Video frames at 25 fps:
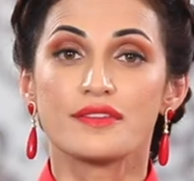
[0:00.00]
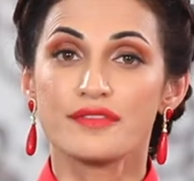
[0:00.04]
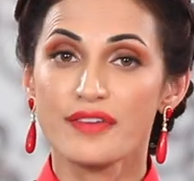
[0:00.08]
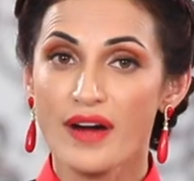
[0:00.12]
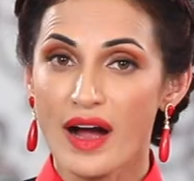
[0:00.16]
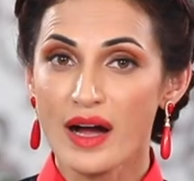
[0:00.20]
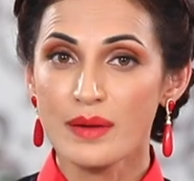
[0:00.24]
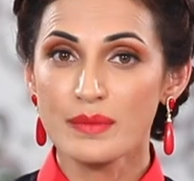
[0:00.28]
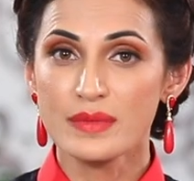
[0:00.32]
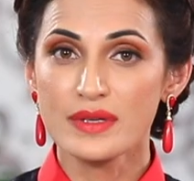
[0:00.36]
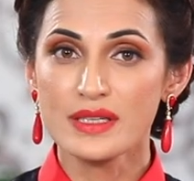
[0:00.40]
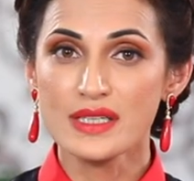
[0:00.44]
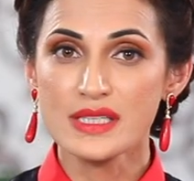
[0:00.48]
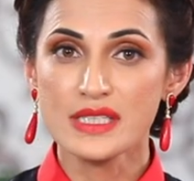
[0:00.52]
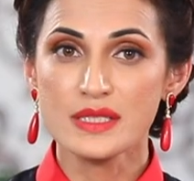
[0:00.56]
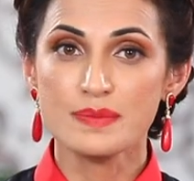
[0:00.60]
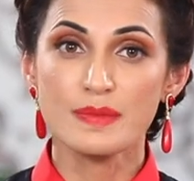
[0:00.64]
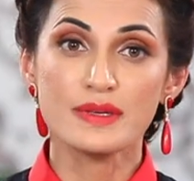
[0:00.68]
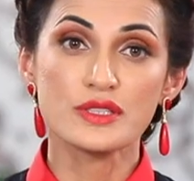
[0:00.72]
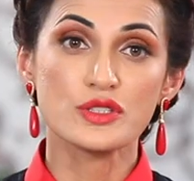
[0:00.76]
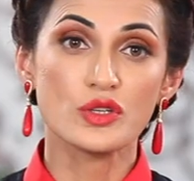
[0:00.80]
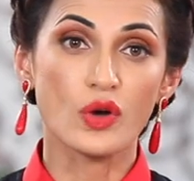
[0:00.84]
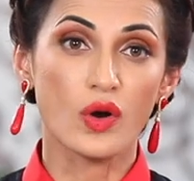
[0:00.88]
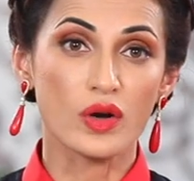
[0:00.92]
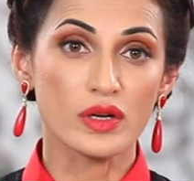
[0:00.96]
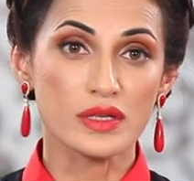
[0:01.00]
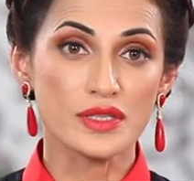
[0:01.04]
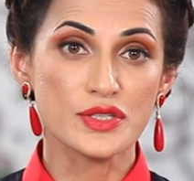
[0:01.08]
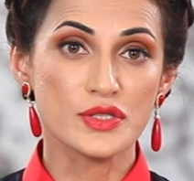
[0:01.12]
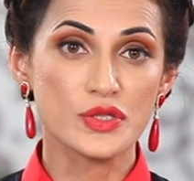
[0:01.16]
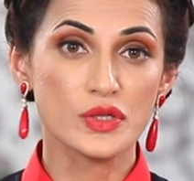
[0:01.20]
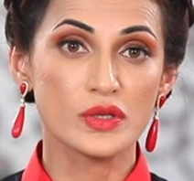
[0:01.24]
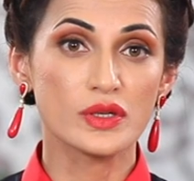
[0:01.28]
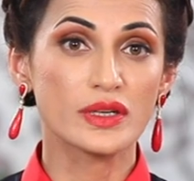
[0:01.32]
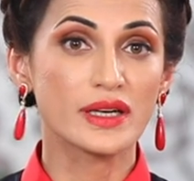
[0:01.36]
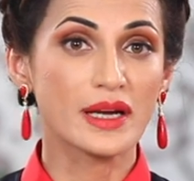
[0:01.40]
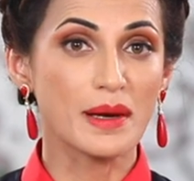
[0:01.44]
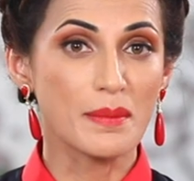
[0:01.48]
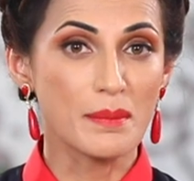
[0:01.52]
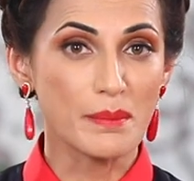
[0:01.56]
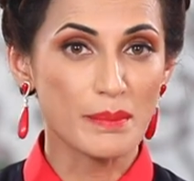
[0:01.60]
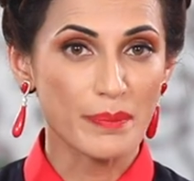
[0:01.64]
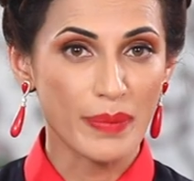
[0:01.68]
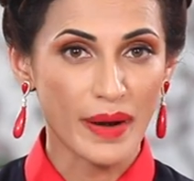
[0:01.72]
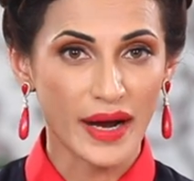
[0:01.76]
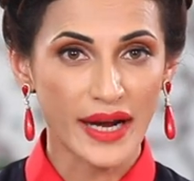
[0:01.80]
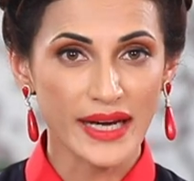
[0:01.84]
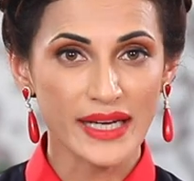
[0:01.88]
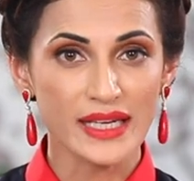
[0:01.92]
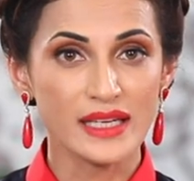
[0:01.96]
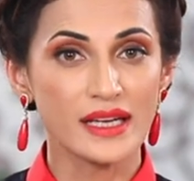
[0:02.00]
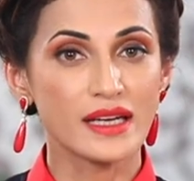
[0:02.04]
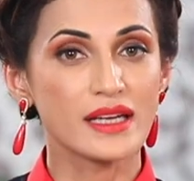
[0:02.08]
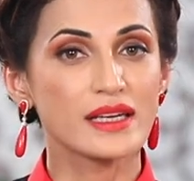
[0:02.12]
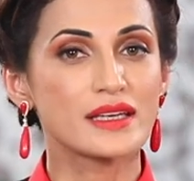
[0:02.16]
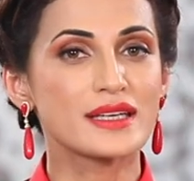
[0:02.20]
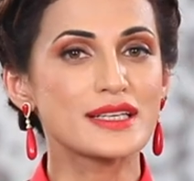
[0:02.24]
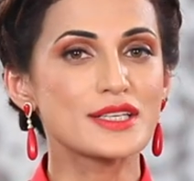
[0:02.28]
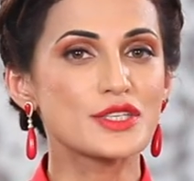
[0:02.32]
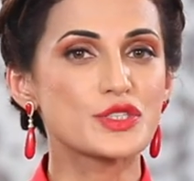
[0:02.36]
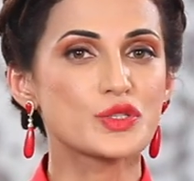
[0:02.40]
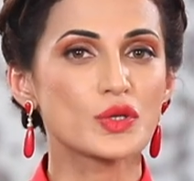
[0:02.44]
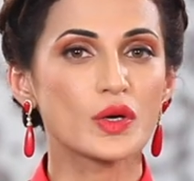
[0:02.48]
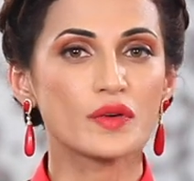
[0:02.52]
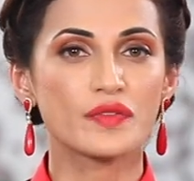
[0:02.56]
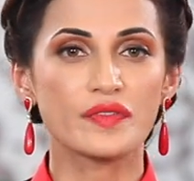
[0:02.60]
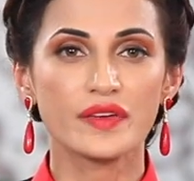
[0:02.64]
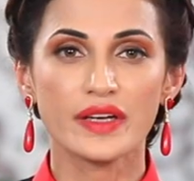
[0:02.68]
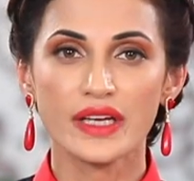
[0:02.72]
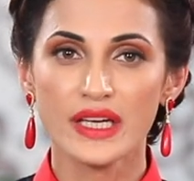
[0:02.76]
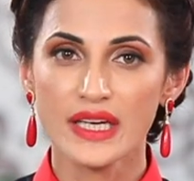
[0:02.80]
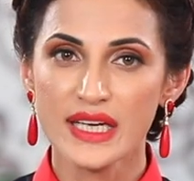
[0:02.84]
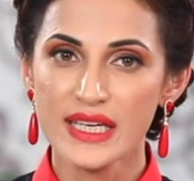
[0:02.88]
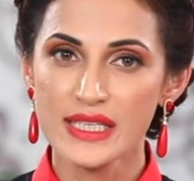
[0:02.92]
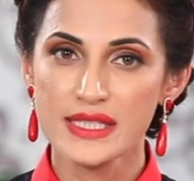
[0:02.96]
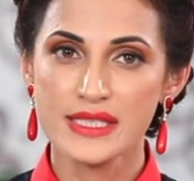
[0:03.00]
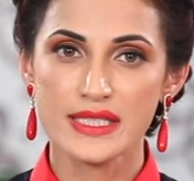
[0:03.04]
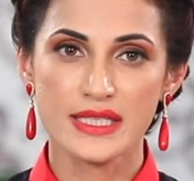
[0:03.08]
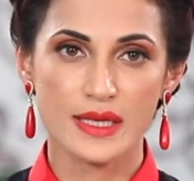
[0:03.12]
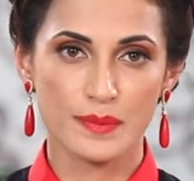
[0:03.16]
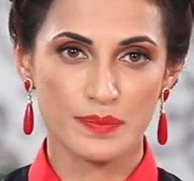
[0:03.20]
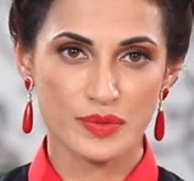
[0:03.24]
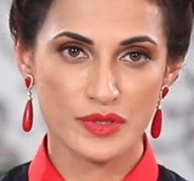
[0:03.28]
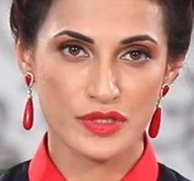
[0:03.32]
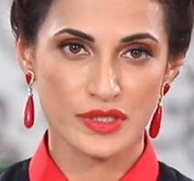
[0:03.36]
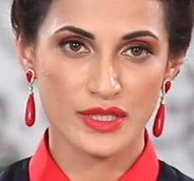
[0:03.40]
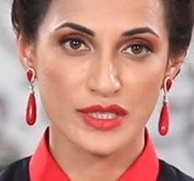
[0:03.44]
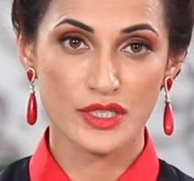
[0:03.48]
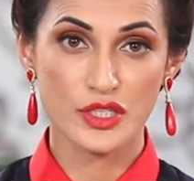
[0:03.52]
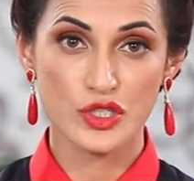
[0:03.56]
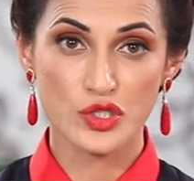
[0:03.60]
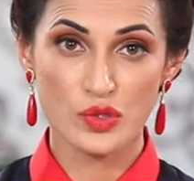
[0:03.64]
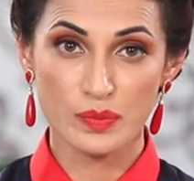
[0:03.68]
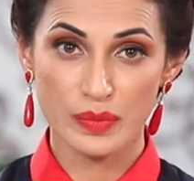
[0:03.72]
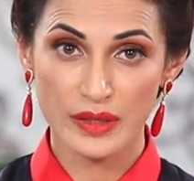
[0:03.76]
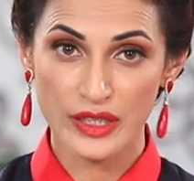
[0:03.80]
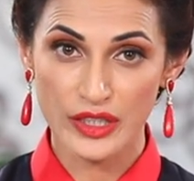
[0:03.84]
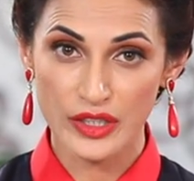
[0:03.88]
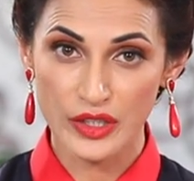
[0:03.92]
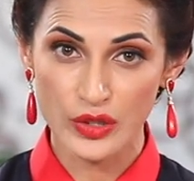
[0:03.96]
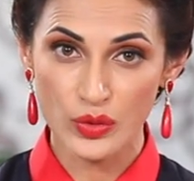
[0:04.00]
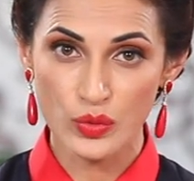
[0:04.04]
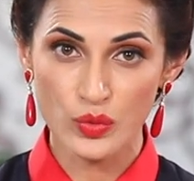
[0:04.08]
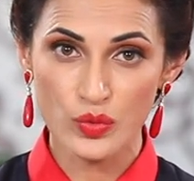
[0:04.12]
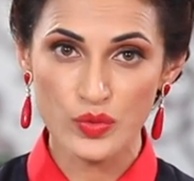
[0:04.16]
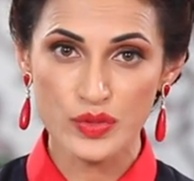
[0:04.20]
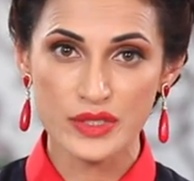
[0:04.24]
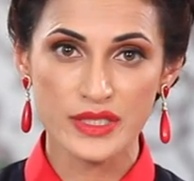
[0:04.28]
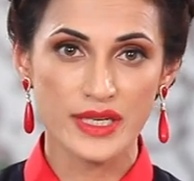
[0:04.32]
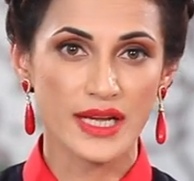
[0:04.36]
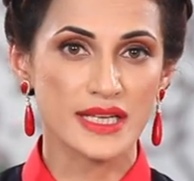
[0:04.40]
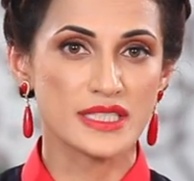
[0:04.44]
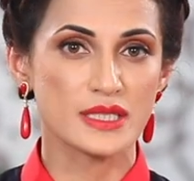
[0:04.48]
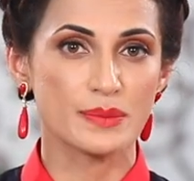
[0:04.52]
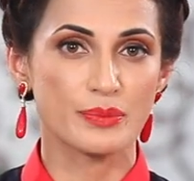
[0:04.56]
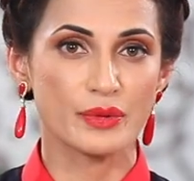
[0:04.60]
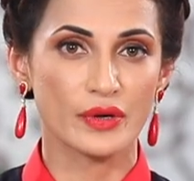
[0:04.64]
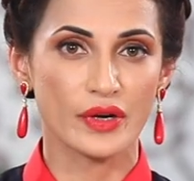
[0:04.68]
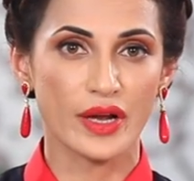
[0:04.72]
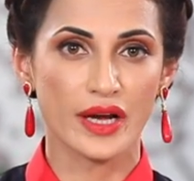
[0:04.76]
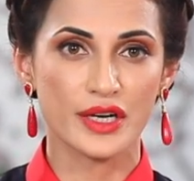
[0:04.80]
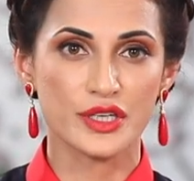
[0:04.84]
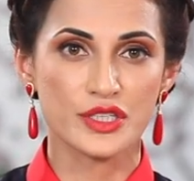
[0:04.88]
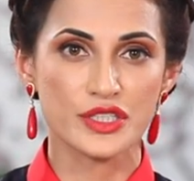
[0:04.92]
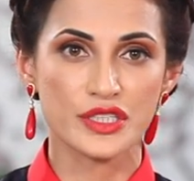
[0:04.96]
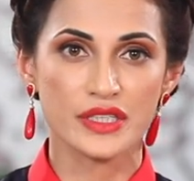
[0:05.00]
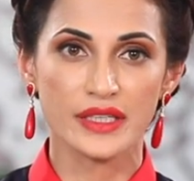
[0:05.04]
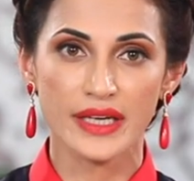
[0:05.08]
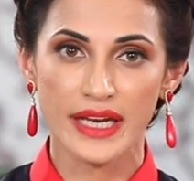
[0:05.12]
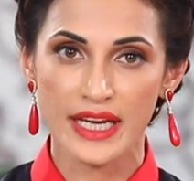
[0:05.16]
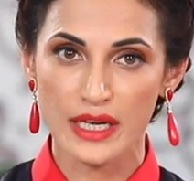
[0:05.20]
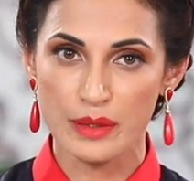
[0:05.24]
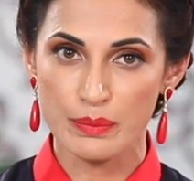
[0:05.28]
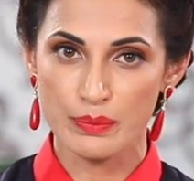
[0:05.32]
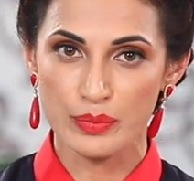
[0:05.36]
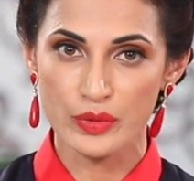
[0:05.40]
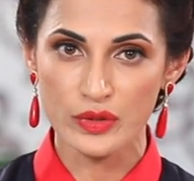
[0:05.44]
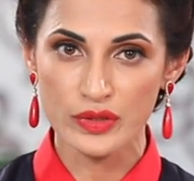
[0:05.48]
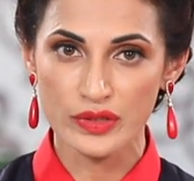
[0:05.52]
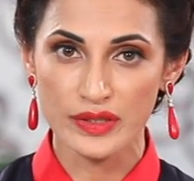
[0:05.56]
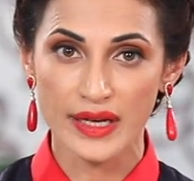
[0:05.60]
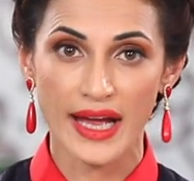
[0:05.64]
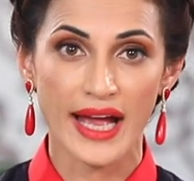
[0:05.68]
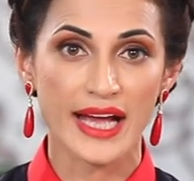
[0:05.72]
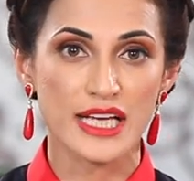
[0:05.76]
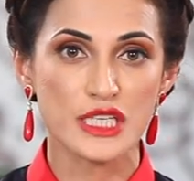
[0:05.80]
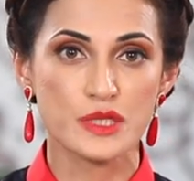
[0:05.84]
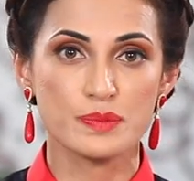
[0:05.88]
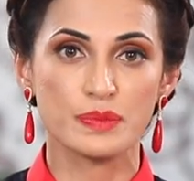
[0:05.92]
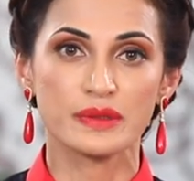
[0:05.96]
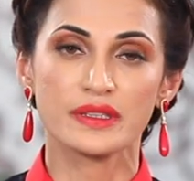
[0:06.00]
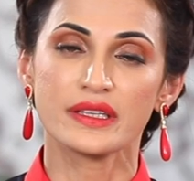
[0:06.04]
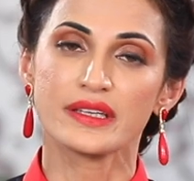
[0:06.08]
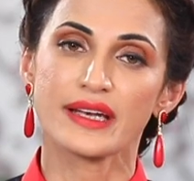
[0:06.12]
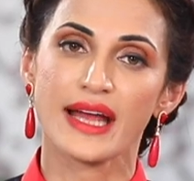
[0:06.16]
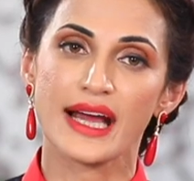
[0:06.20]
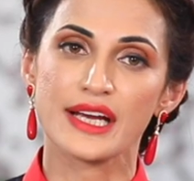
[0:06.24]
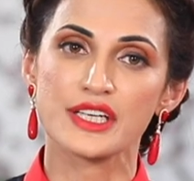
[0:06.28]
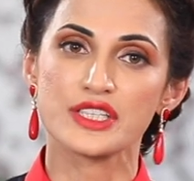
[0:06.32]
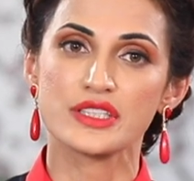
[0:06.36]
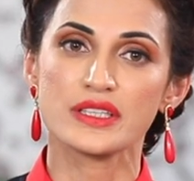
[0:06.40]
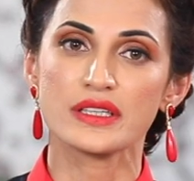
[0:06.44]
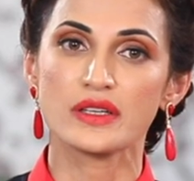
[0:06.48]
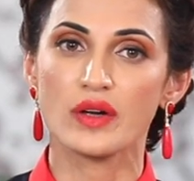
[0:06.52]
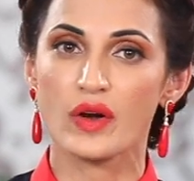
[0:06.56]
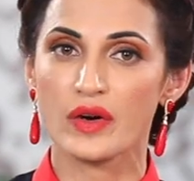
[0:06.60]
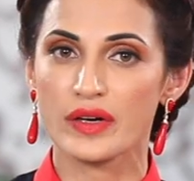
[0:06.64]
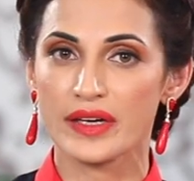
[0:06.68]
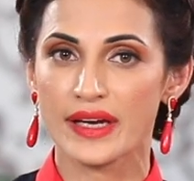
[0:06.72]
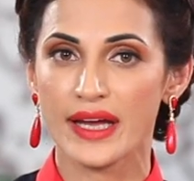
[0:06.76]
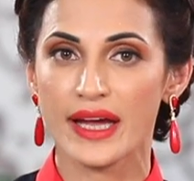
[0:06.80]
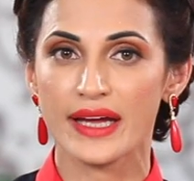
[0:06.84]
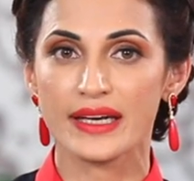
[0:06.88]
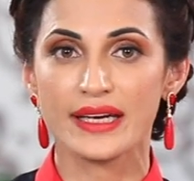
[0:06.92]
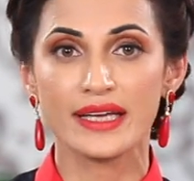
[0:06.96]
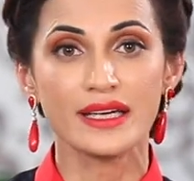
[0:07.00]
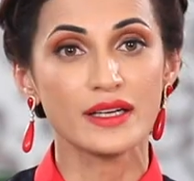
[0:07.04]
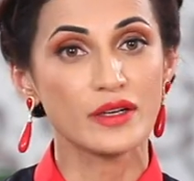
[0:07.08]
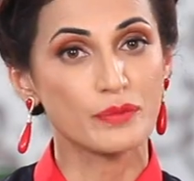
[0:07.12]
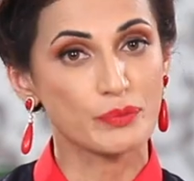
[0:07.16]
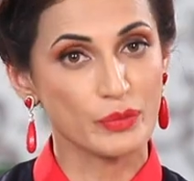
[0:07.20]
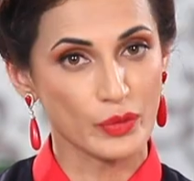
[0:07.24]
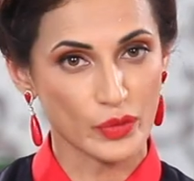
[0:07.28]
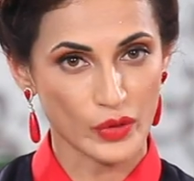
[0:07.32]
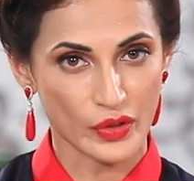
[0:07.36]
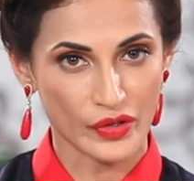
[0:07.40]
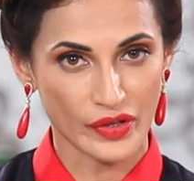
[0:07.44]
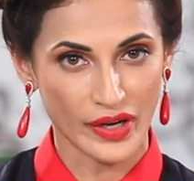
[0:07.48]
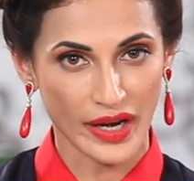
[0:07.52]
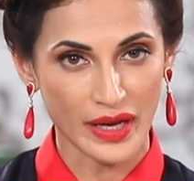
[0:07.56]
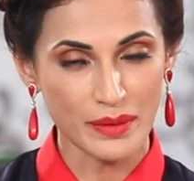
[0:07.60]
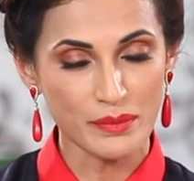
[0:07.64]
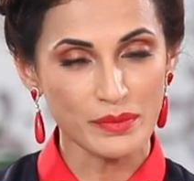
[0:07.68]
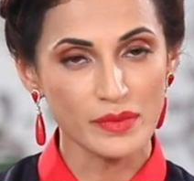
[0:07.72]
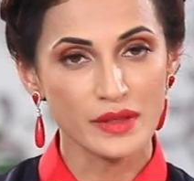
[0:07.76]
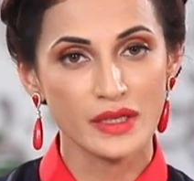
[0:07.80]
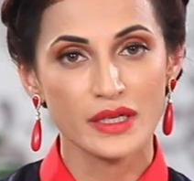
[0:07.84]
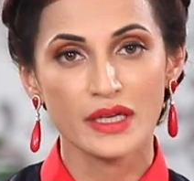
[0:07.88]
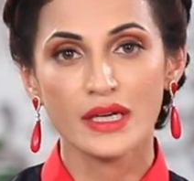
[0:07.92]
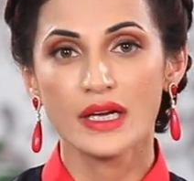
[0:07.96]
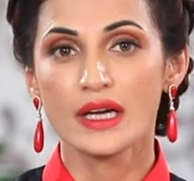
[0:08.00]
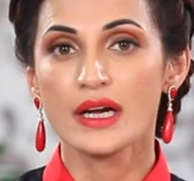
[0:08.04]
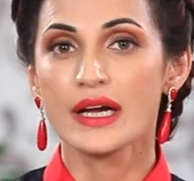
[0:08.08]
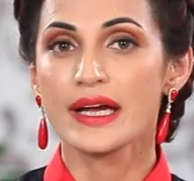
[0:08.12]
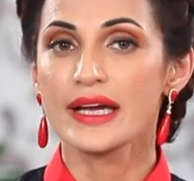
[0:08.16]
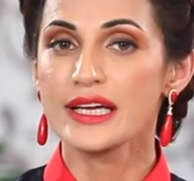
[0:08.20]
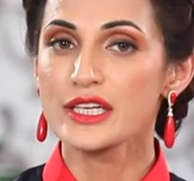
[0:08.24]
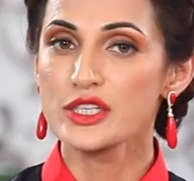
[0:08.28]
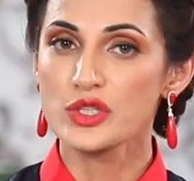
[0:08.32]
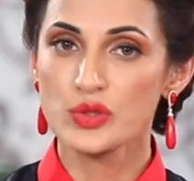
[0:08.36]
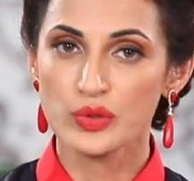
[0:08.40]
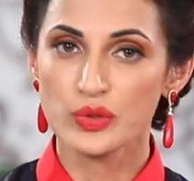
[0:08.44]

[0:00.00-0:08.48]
Farmers must also compile a list of each substance to be used as a production input as per the National Organic Programme in